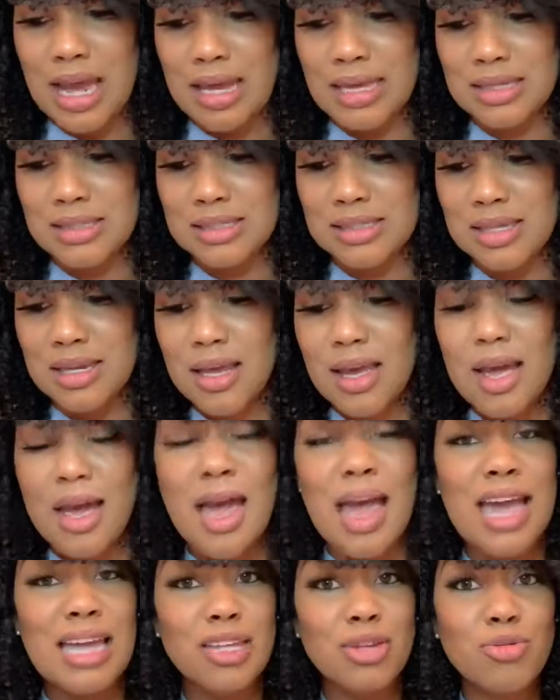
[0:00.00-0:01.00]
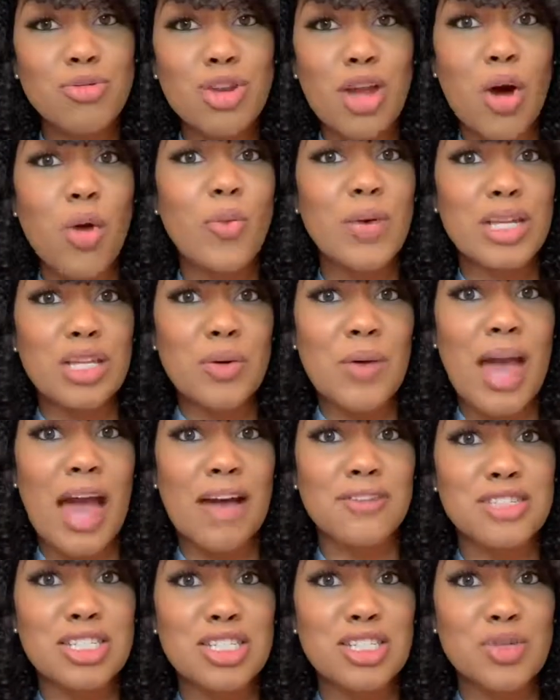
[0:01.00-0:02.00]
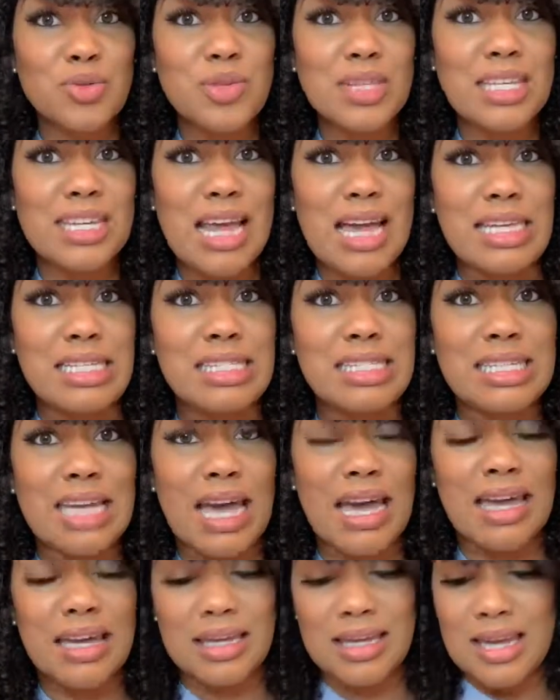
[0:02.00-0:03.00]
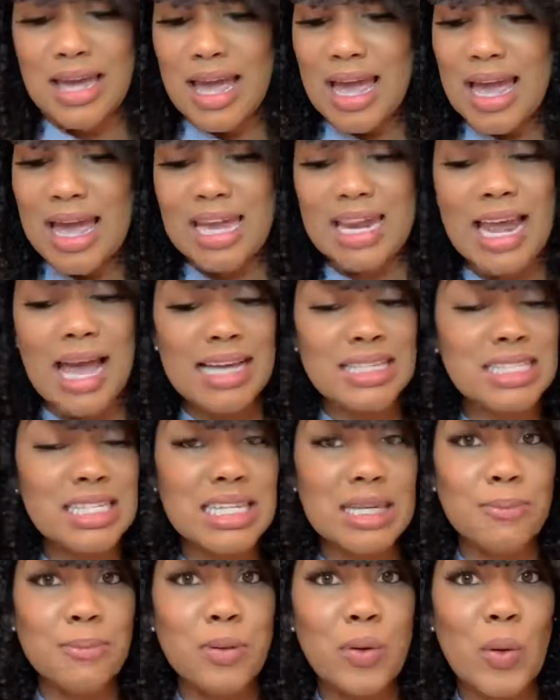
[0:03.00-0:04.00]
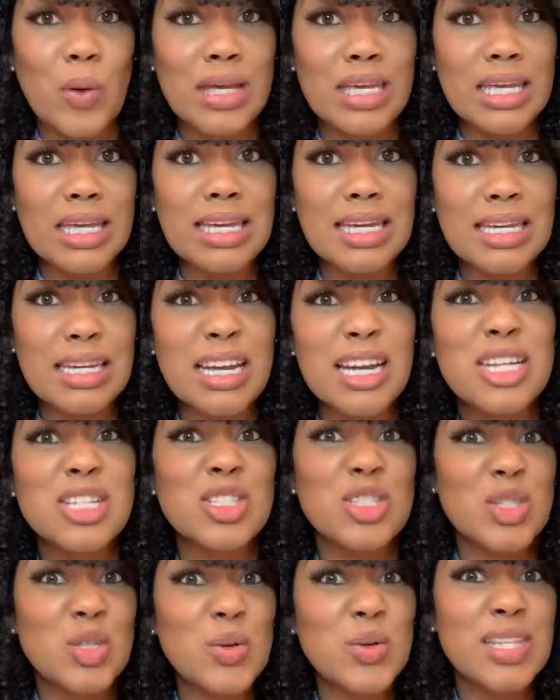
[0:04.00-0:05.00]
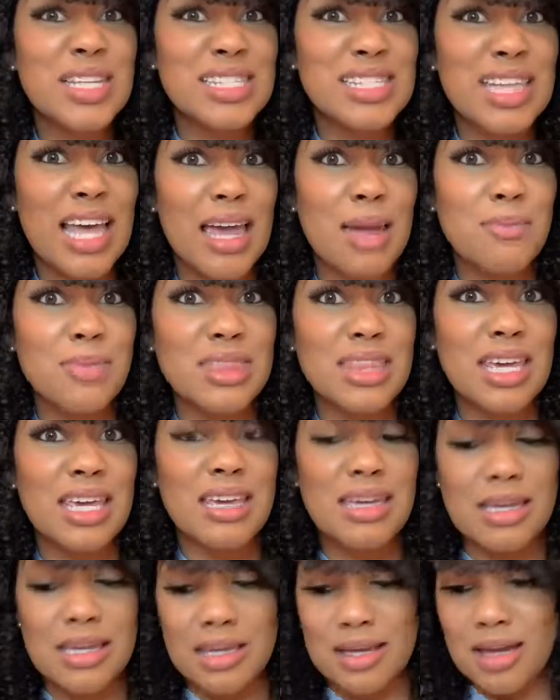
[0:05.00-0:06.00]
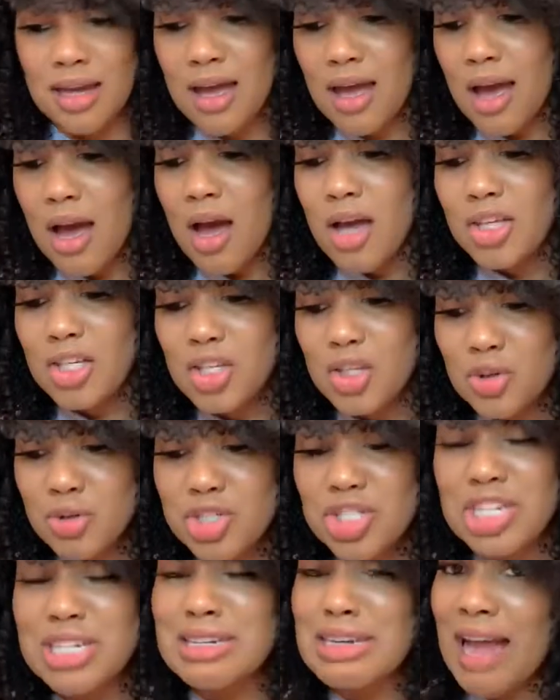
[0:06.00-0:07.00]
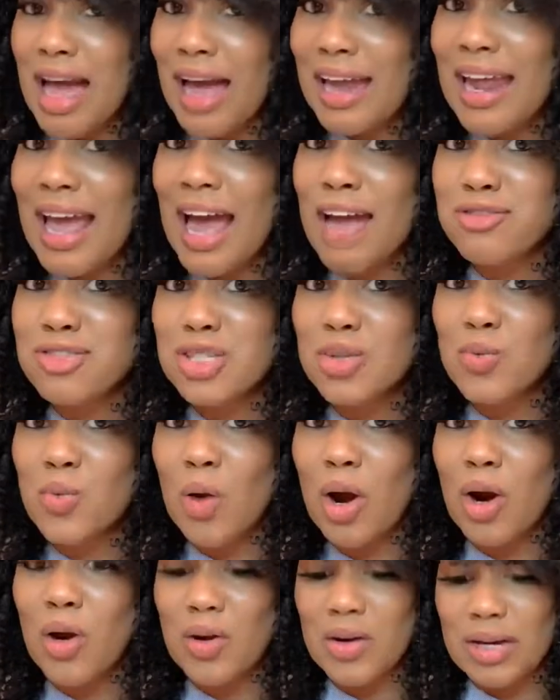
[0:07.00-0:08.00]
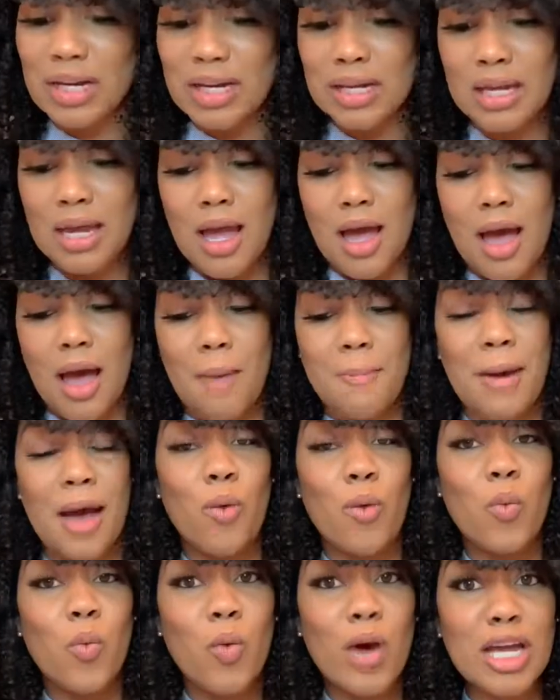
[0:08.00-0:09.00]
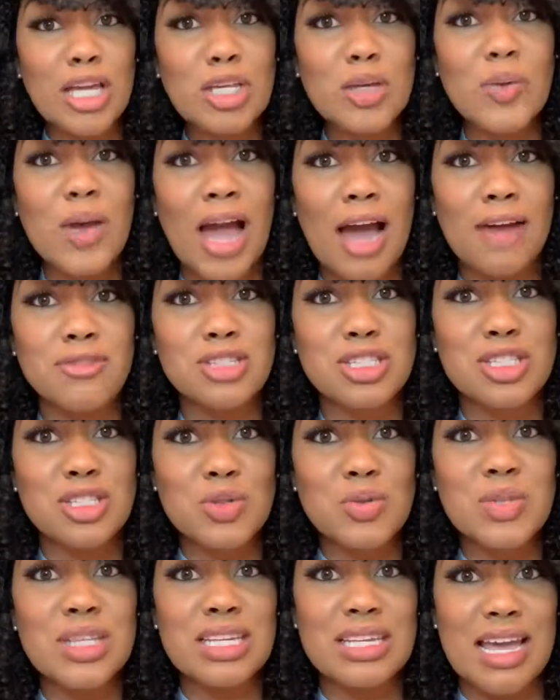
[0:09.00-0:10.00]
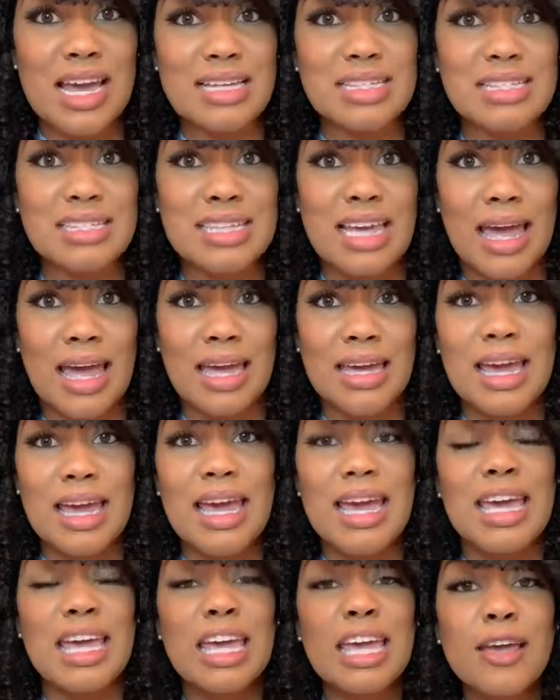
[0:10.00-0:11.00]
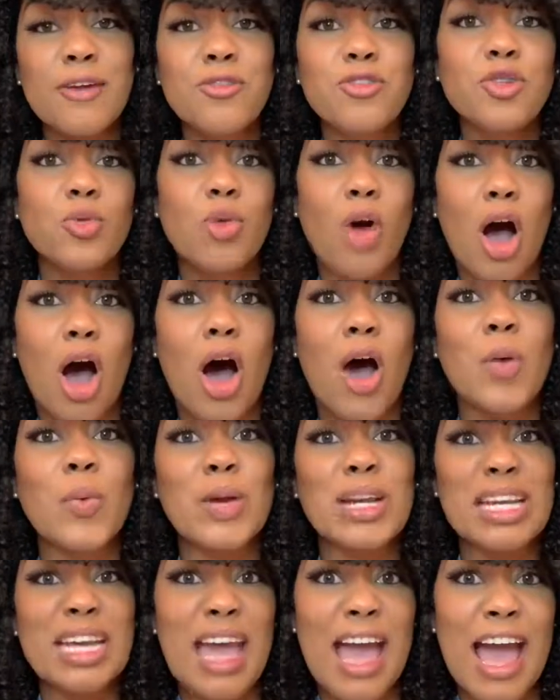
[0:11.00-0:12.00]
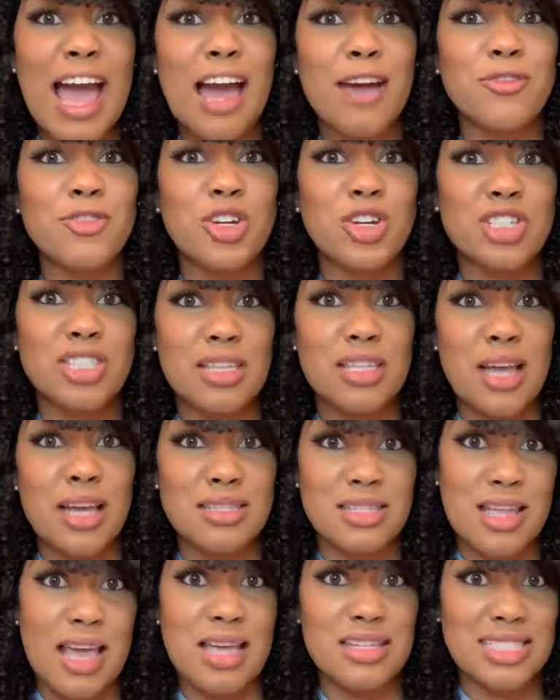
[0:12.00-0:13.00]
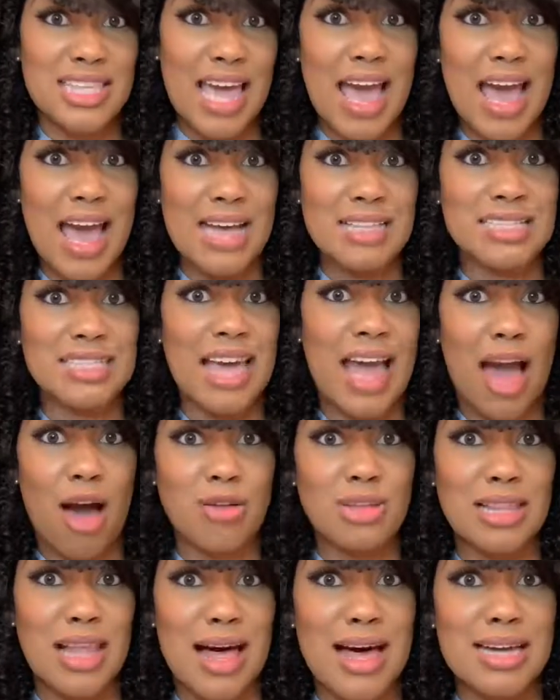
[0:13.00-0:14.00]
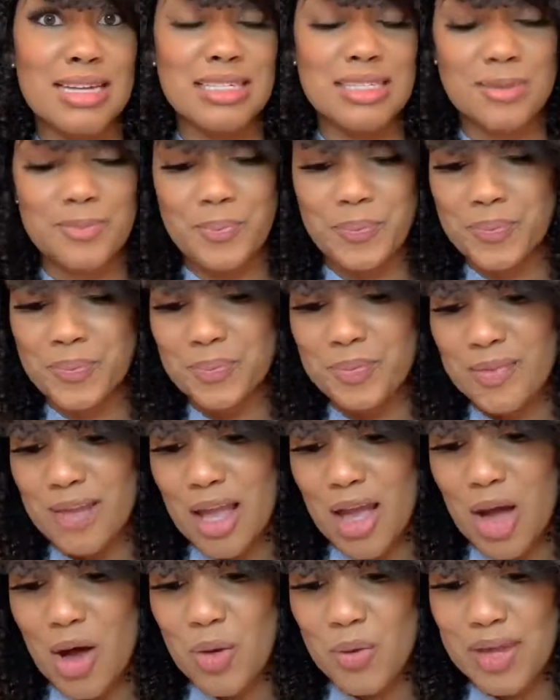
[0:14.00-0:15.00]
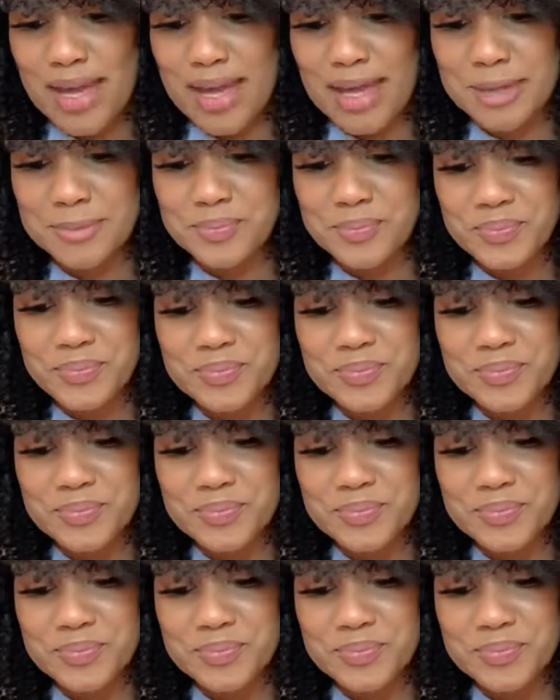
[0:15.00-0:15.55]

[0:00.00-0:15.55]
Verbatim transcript: night and you know what you have to do the next day. And as an employee, do the same thing. You should not have to worry about what you have to do the next day if you already have your task outlined. Okay,